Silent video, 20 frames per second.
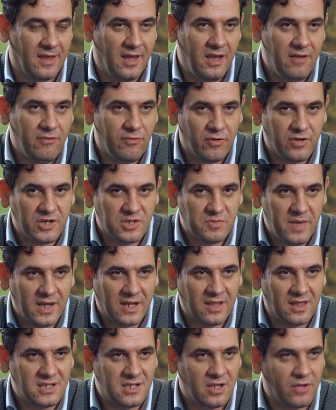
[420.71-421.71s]
if we
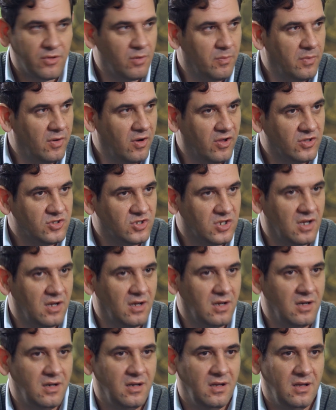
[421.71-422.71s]
respect these
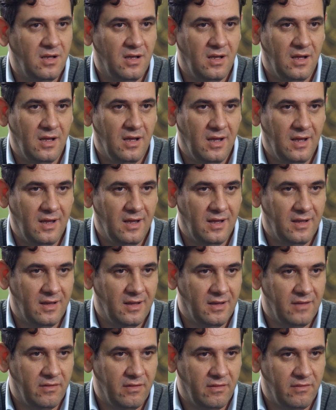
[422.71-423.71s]
anthropological uh,
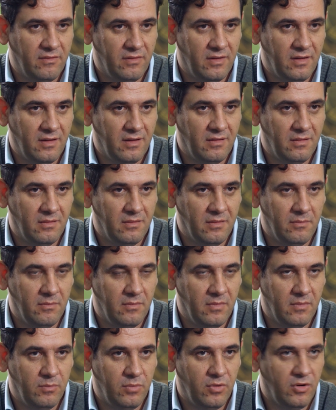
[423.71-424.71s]
uh,
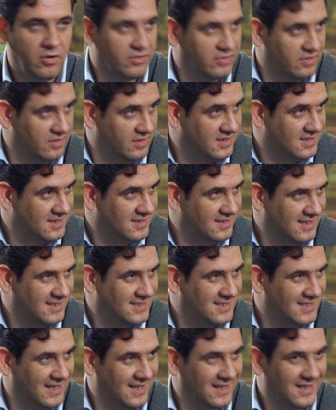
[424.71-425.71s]
borders,
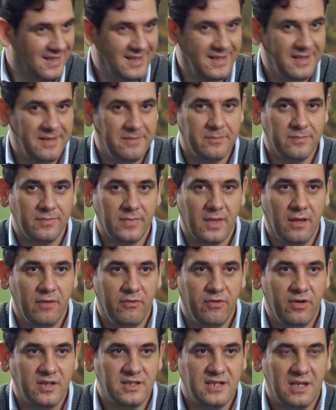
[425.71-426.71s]
let's say,
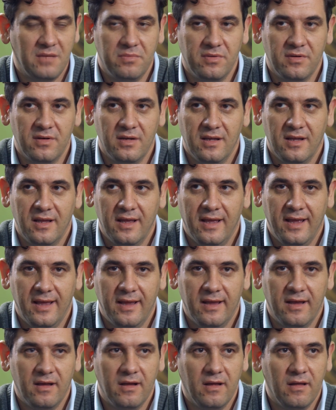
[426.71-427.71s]
for example, uh,
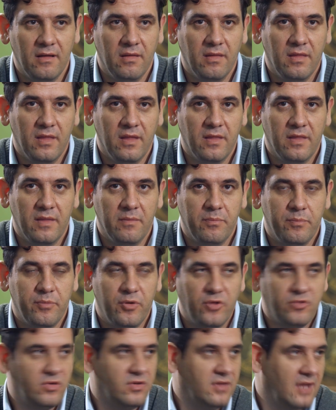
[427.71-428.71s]
the, the,
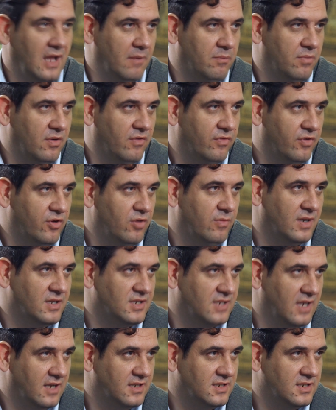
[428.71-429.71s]
prototype of human
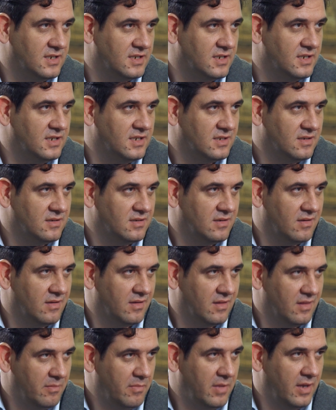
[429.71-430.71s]
sciences is
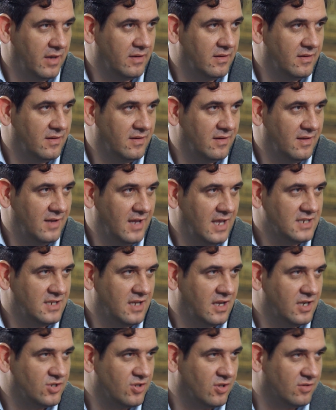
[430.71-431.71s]
the man, as mm-hmm.
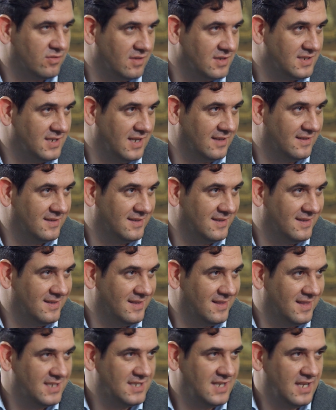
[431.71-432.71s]
Aristotle said.
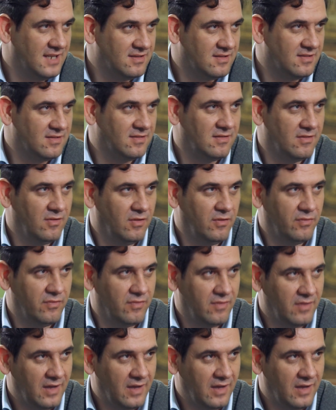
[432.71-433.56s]
Mm-hmm. The center of